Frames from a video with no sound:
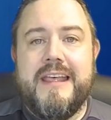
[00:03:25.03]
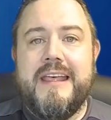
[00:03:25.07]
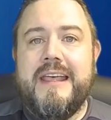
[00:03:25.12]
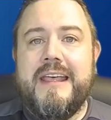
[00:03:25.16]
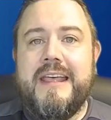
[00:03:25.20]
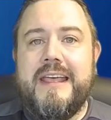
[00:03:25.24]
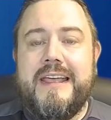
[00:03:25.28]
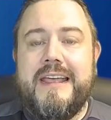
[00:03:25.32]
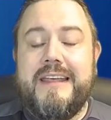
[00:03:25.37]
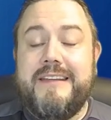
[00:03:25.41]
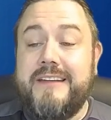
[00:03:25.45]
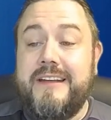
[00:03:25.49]

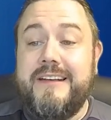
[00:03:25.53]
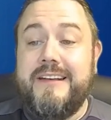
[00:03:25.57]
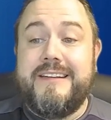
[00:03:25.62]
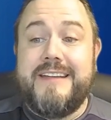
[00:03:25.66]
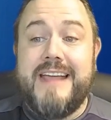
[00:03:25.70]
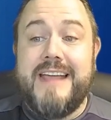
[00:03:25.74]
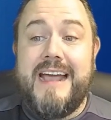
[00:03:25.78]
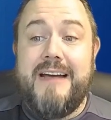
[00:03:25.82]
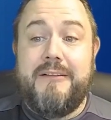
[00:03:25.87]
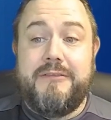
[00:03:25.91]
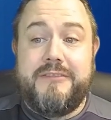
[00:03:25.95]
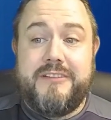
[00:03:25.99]
is
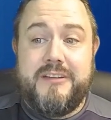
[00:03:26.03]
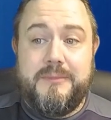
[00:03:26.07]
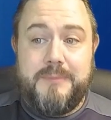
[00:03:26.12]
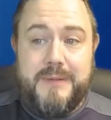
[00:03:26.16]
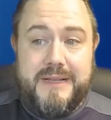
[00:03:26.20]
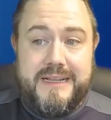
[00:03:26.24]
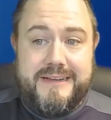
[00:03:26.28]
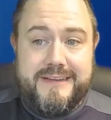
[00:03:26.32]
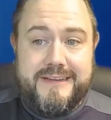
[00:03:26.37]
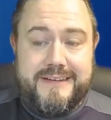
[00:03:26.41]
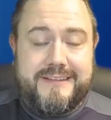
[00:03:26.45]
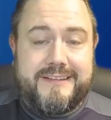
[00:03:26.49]

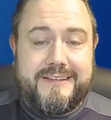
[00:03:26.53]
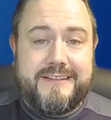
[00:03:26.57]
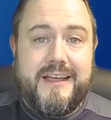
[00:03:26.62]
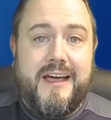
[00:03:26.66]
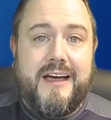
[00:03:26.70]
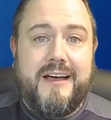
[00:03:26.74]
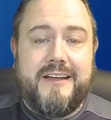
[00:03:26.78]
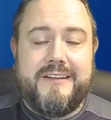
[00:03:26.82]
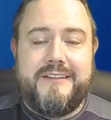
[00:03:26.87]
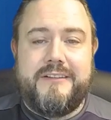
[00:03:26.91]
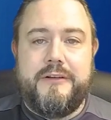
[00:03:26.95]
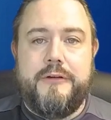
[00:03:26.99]
undoubtedly the
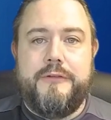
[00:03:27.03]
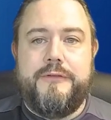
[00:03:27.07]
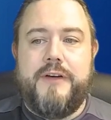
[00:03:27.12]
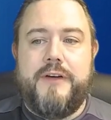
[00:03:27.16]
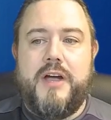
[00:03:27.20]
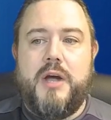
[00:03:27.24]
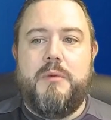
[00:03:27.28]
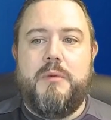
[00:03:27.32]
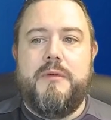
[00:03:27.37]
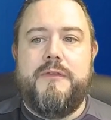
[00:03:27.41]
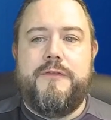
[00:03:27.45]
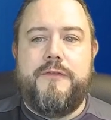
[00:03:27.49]
star so
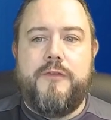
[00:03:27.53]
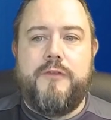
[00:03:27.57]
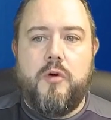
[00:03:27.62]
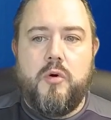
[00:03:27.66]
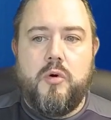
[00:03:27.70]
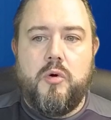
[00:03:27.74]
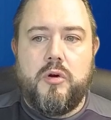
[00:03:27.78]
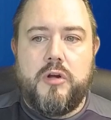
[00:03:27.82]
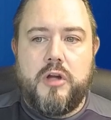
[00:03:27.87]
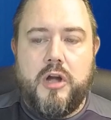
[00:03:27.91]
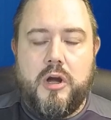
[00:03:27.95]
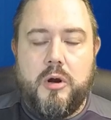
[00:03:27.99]
far with
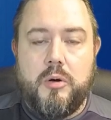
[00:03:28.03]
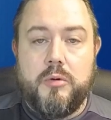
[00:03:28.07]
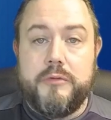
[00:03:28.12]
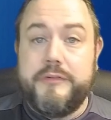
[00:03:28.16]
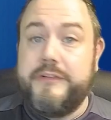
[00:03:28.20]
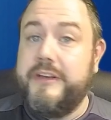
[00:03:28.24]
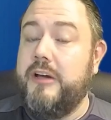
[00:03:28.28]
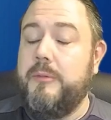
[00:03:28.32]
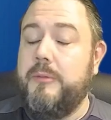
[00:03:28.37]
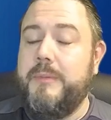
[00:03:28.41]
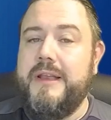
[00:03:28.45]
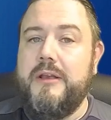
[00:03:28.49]
4 goals,
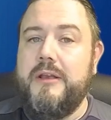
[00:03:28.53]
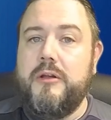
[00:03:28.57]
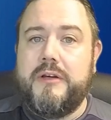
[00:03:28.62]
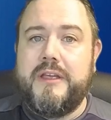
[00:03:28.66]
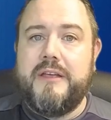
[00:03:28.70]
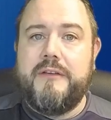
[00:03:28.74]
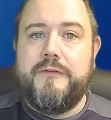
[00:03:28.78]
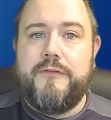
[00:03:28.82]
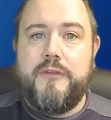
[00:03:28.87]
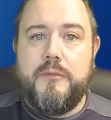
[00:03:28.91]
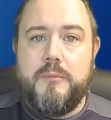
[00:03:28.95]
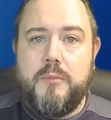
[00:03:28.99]
and they'll be
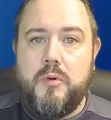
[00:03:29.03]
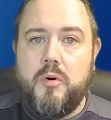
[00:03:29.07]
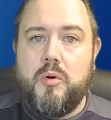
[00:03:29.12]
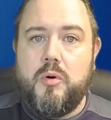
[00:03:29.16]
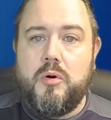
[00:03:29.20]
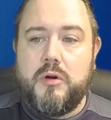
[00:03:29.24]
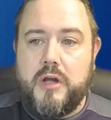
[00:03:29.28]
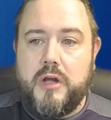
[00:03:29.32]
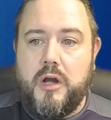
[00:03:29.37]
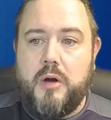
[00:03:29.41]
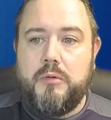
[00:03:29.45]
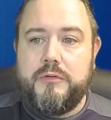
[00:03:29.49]
looking for
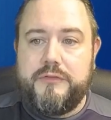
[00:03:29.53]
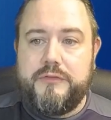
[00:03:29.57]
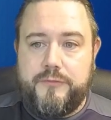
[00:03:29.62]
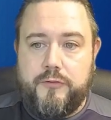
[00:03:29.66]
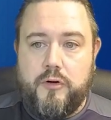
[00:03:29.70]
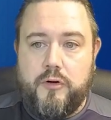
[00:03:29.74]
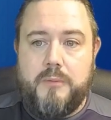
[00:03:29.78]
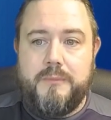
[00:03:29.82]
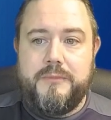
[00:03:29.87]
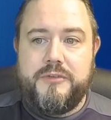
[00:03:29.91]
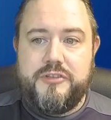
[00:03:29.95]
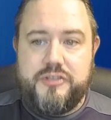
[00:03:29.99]
more goals
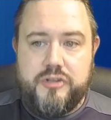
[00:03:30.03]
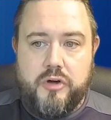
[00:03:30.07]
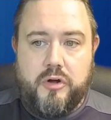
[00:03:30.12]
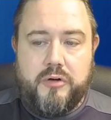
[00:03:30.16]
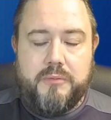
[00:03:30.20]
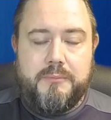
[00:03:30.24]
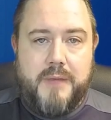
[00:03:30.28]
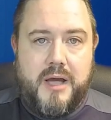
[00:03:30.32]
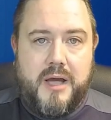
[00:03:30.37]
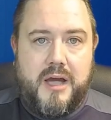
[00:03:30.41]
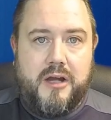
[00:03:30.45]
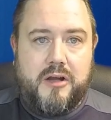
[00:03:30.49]
from
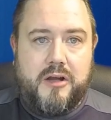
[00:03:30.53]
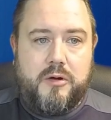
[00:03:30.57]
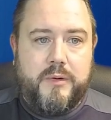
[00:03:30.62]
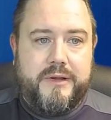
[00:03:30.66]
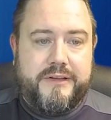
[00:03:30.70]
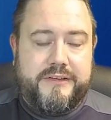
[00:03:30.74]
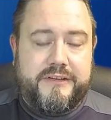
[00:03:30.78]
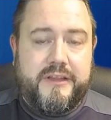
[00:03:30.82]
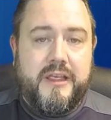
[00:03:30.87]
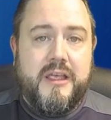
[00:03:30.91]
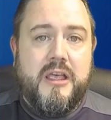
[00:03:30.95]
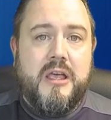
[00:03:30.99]
John
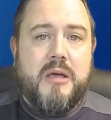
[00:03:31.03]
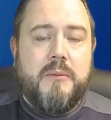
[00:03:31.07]
Marquis.